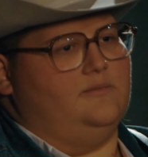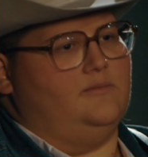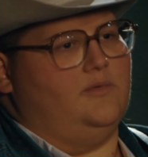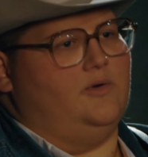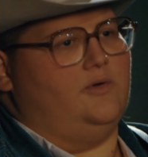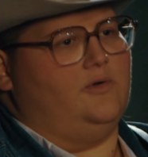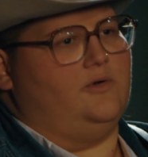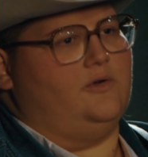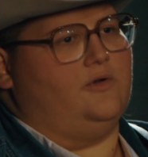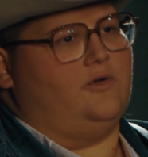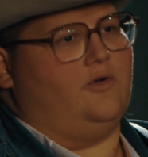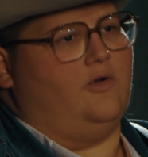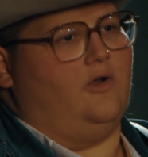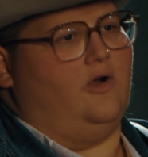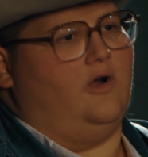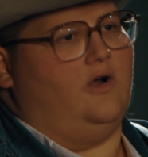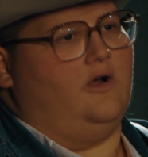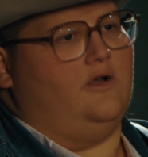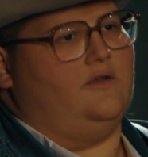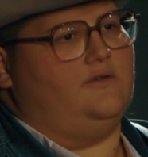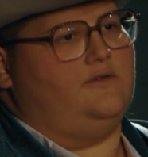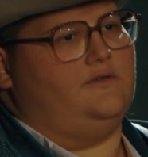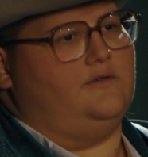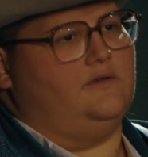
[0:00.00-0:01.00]
and
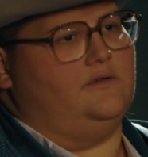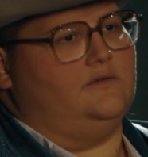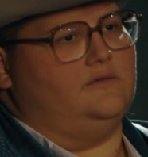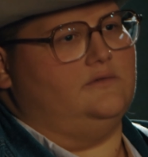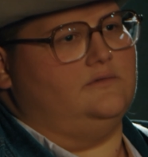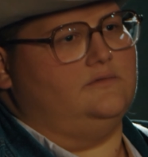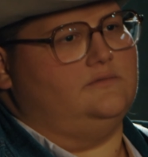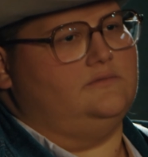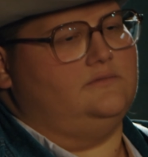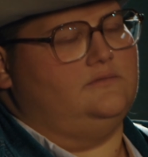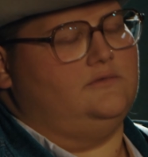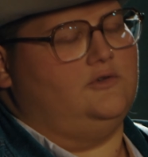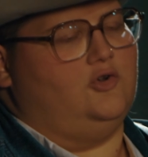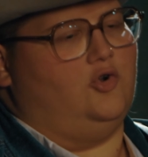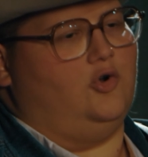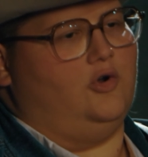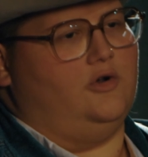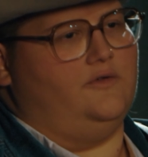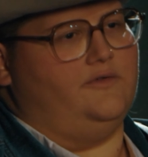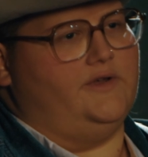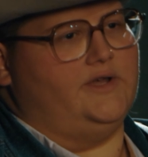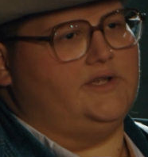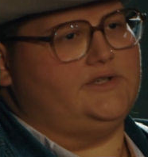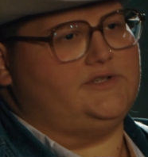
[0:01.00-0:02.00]
motocross and
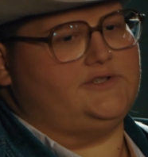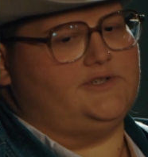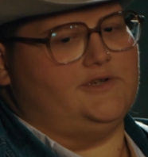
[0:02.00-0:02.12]
Corvette